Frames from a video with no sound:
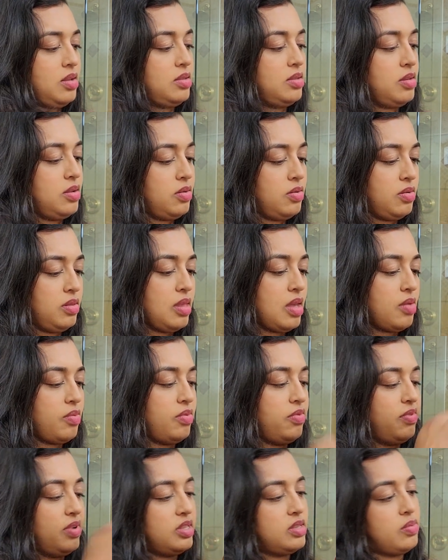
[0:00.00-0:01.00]
So that
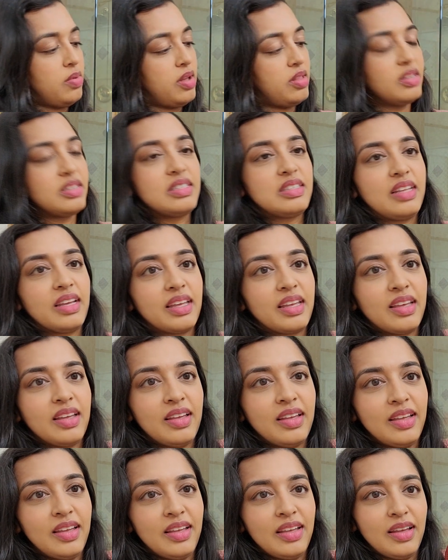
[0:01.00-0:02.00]
one fits well. It's like
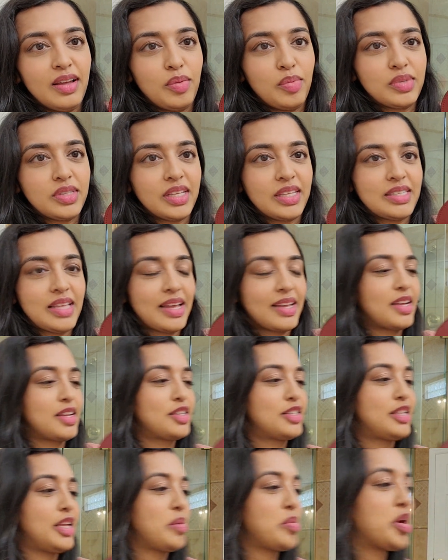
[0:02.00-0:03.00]
almost the exact
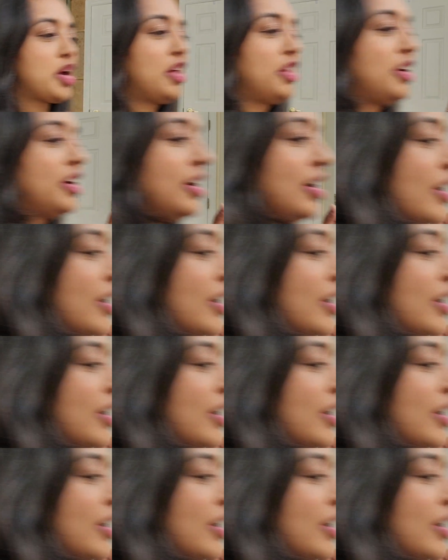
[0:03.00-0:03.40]
same color.